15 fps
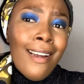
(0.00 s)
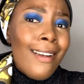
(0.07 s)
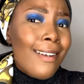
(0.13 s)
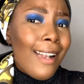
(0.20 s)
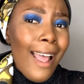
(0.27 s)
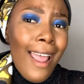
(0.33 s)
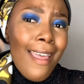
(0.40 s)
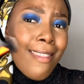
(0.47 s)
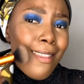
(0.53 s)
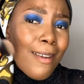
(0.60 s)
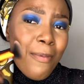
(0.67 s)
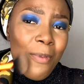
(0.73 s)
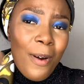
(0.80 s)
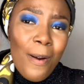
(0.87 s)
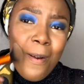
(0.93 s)
Neither,
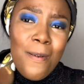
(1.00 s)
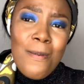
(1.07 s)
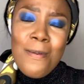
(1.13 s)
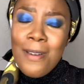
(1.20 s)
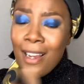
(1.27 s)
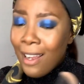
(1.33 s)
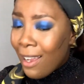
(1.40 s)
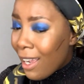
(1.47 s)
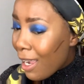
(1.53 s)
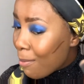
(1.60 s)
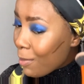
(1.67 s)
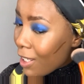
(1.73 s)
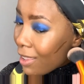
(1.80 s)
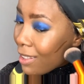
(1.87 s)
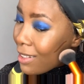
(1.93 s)
bro. I'm
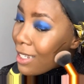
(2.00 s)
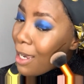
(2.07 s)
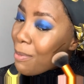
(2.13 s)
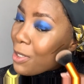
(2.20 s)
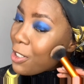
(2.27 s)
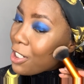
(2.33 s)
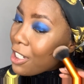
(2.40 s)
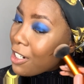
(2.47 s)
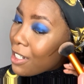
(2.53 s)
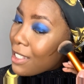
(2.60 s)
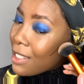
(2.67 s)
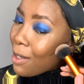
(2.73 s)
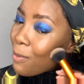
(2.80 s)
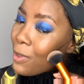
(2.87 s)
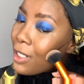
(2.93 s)
not the type to cheat on
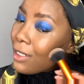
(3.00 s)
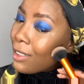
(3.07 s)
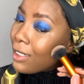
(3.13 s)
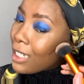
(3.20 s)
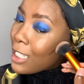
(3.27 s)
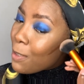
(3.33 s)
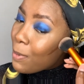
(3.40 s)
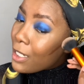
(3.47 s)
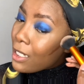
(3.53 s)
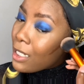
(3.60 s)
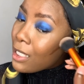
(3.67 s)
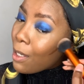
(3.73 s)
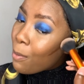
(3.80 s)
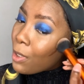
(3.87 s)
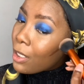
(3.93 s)
someone, especially
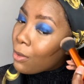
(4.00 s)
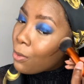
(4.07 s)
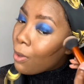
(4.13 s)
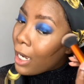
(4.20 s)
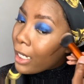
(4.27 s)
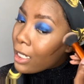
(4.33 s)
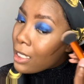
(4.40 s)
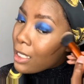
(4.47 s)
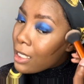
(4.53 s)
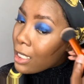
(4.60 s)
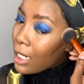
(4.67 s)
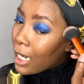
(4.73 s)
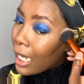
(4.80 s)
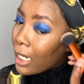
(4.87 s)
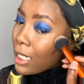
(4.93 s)
someone who I can see
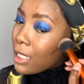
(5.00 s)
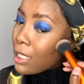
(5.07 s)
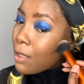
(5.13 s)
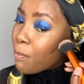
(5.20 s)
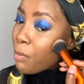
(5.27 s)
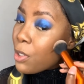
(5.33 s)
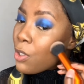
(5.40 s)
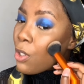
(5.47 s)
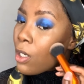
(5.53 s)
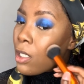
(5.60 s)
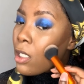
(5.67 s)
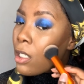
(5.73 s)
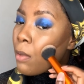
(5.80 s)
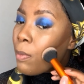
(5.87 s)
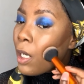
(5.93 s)
like is
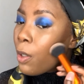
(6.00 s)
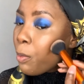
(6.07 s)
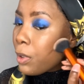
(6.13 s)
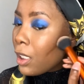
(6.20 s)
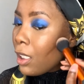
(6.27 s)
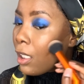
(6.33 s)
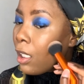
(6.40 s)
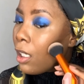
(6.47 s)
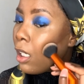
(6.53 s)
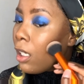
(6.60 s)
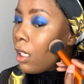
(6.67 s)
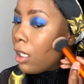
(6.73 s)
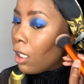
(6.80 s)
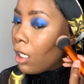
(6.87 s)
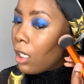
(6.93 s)
besotted about me,
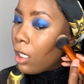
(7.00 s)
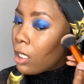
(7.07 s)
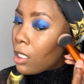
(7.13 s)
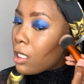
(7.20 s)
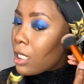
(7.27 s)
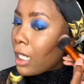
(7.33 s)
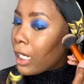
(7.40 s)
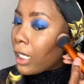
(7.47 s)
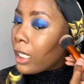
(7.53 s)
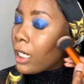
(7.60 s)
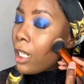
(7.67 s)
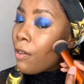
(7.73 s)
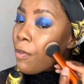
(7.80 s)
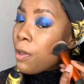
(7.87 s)
is like in love with